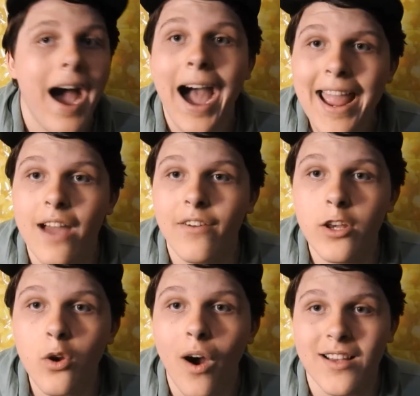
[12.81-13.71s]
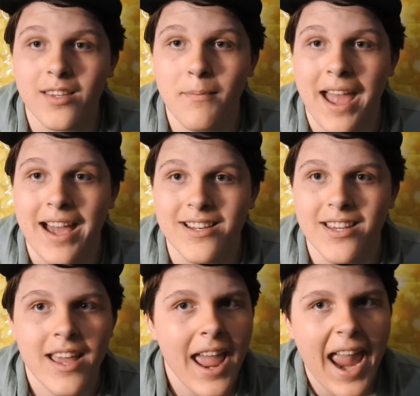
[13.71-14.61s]
I have a new awesome
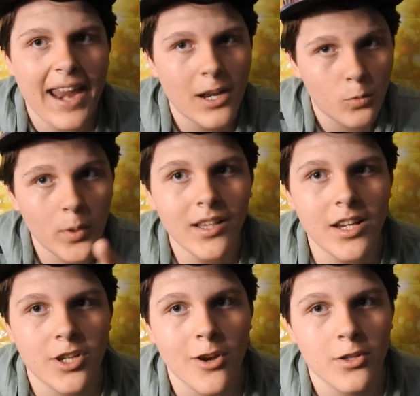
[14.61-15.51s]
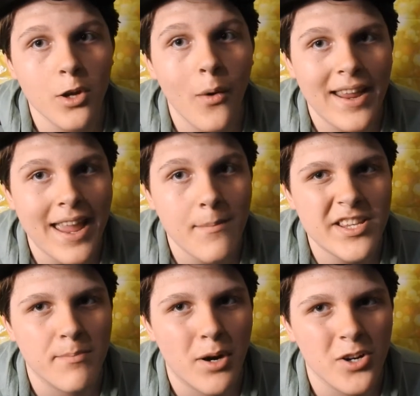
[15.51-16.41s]
hat, and it really shows who I am
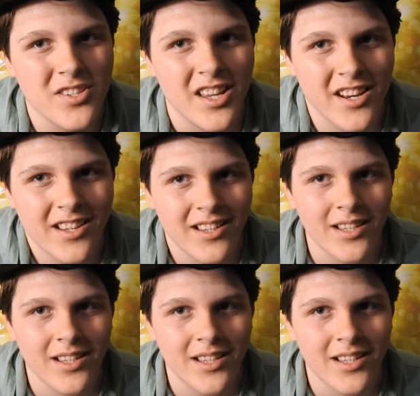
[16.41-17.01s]
as a person.